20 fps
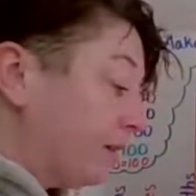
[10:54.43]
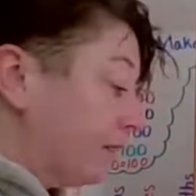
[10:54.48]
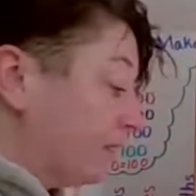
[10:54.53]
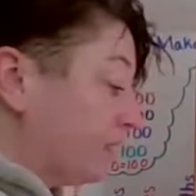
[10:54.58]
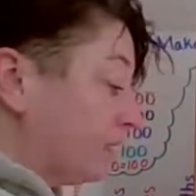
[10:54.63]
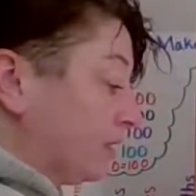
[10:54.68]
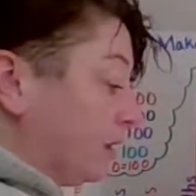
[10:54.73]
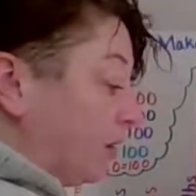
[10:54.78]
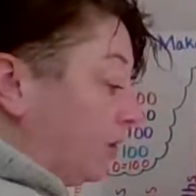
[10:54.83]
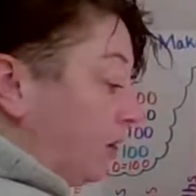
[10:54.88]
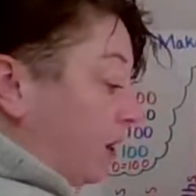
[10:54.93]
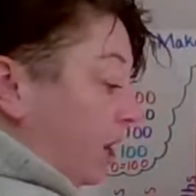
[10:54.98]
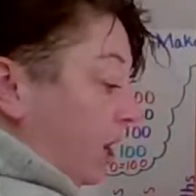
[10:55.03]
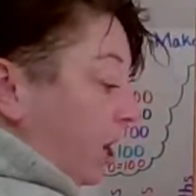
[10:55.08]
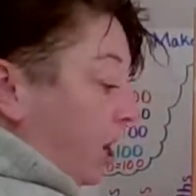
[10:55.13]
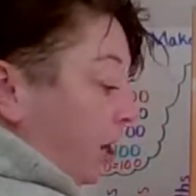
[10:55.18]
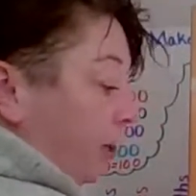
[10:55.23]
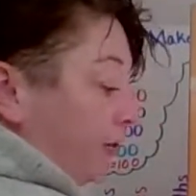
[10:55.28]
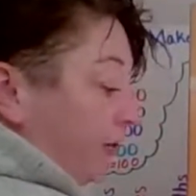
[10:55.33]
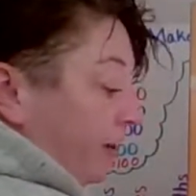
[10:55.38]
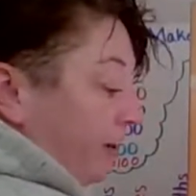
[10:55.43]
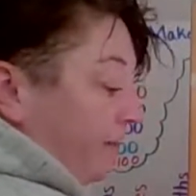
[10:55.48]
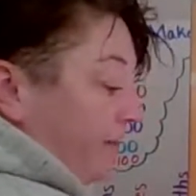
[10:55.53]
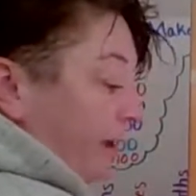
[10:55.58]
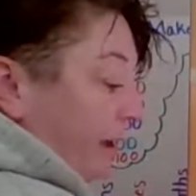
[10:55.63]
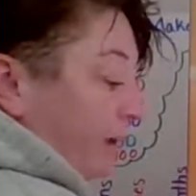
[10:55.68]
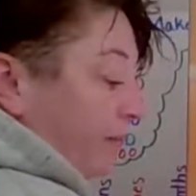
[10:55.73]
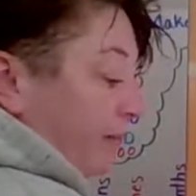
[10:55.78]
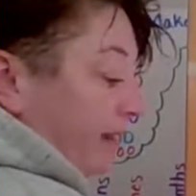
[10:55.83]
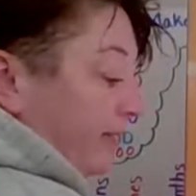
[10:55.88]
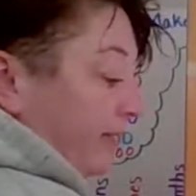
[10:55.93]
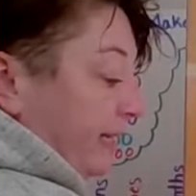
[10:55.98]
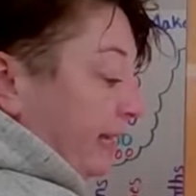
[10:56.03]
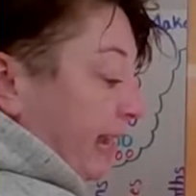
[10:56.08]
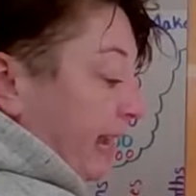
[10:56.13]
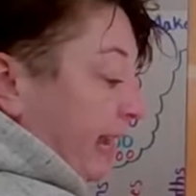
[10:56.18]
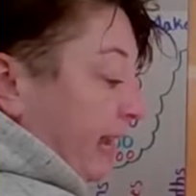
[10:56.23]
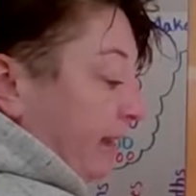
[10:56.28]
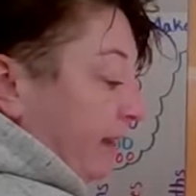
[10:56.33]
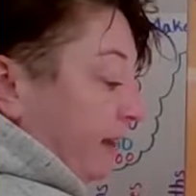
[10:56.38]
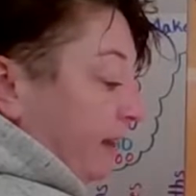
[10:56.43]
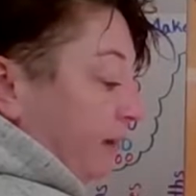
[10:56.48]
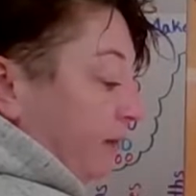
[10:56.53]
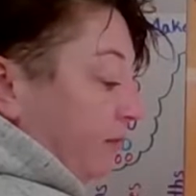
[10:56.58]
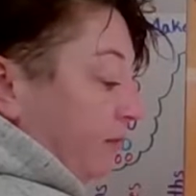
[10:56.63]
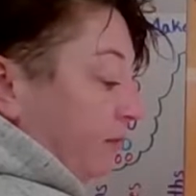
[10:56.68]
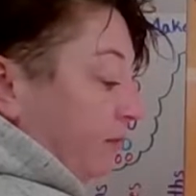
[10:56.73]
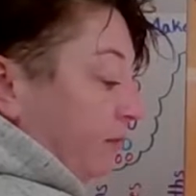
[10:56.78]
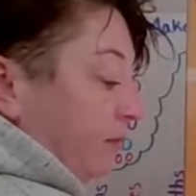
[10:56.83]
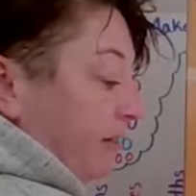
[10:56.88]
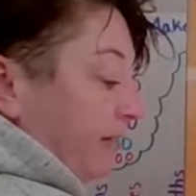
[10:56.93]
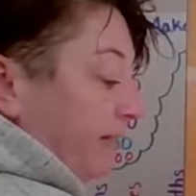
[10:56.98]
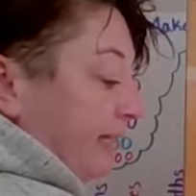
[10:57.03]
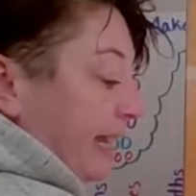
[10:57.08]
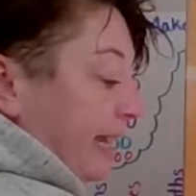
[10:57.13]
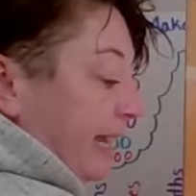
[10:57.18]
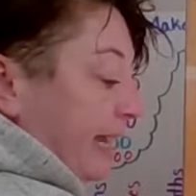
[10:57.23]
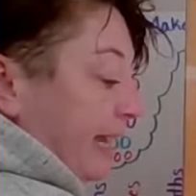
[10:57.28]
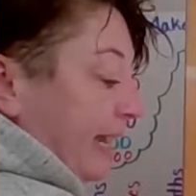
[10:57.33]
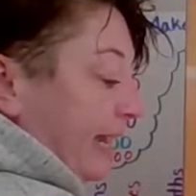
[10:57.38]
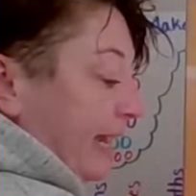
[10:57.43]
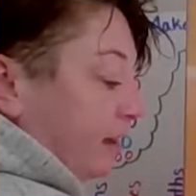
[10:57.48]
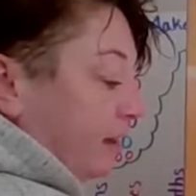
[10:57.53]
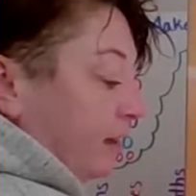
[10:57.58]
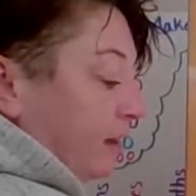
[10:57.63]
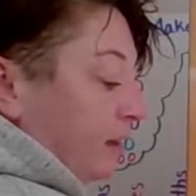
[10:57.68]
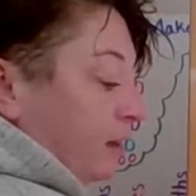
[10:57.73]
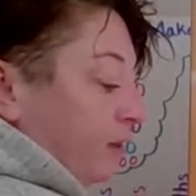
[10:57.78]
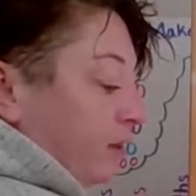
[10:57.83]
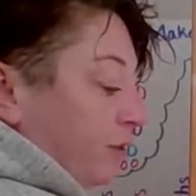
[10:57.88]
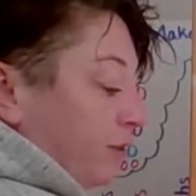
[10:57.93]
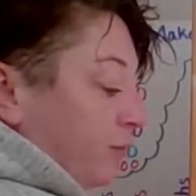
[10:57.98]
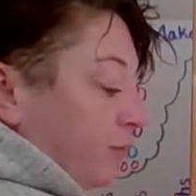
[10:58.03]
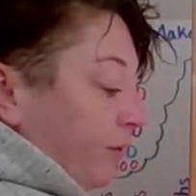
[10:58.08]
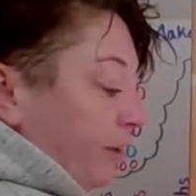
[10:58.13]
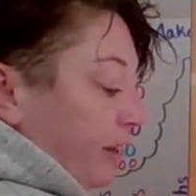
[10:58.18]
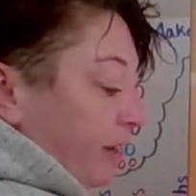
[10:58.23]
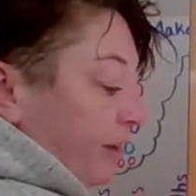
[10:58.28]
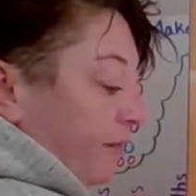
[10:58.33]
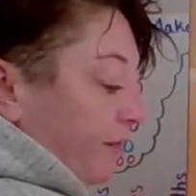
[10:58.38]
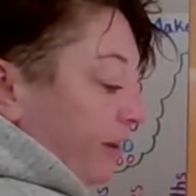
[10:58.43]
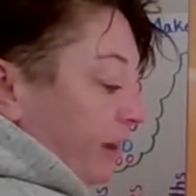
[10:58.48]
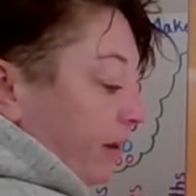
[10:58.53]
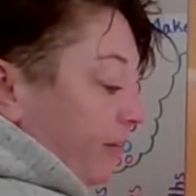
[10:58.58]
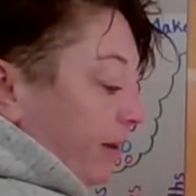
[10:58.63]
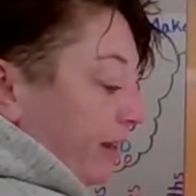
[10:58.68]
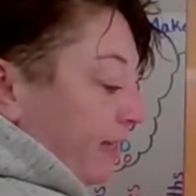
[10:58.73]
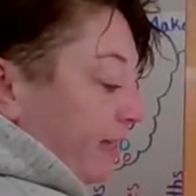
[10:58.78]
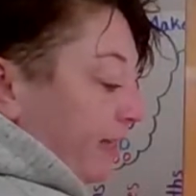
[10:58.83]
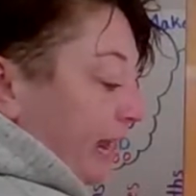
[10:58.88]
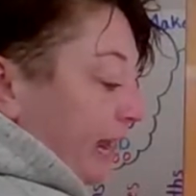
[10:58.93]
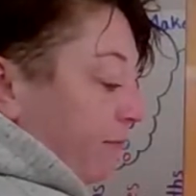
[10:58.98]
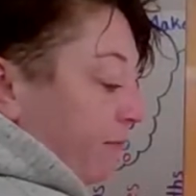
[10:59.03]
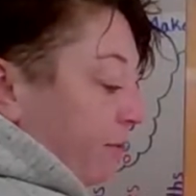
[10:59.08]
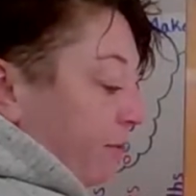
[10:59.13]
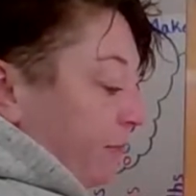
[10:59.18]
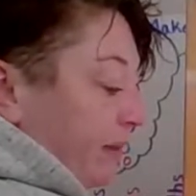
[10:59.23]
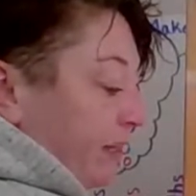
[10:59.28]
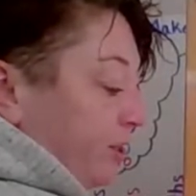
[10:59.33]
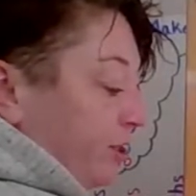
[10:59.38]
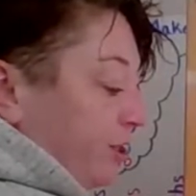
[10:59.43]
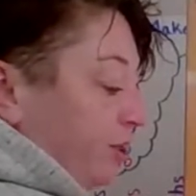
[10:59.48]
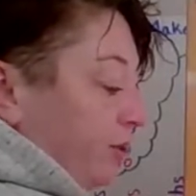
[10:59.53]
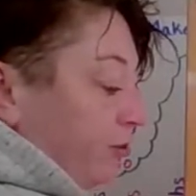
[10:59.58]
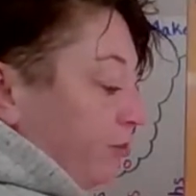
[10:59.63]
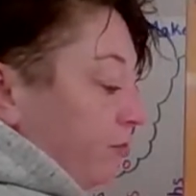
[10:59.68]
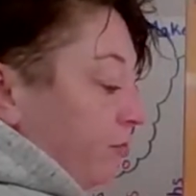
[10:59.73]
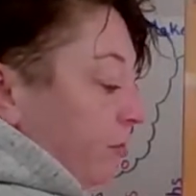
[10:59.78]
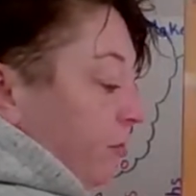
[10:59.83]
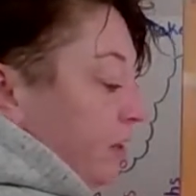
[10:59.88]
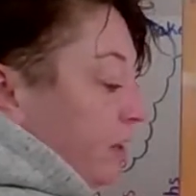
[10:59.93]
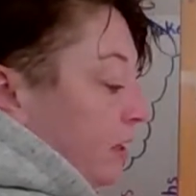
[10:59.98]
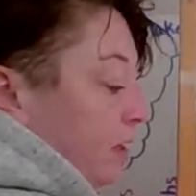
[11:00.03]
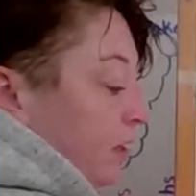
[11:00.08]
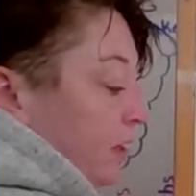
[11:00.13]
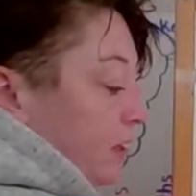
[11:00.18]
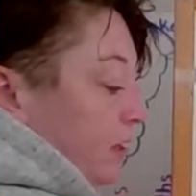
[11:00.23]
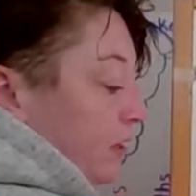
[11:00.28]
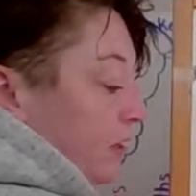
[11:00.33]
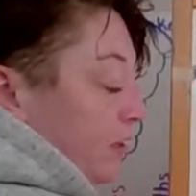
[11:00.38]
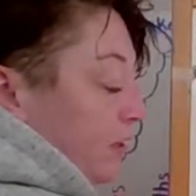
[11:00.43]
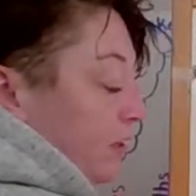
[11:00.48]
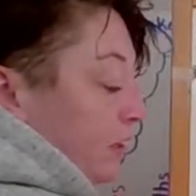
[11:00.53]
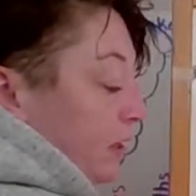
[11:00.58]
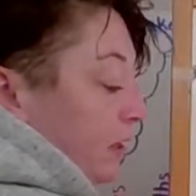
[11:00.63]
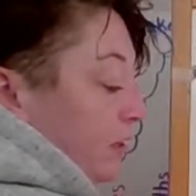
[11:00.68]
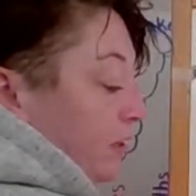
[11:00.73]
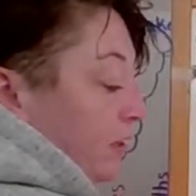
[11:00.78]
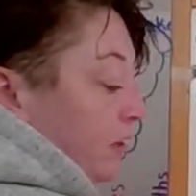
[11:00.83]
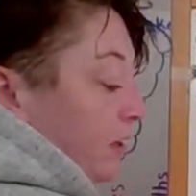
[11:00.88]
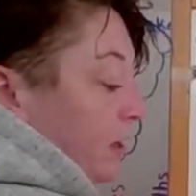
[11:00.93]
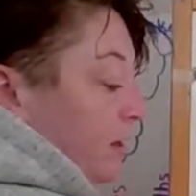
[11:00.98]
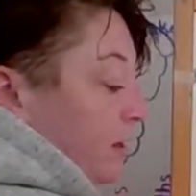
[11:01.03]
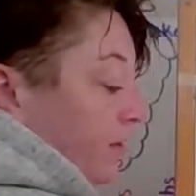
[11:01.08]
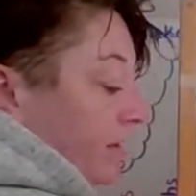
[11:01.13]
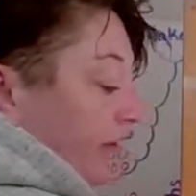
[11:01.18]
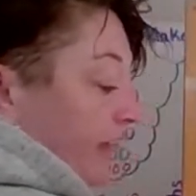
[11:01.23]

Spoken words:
So 100 divided by 10 would be 10. 20 divided by 10 would be 2. So you can also think of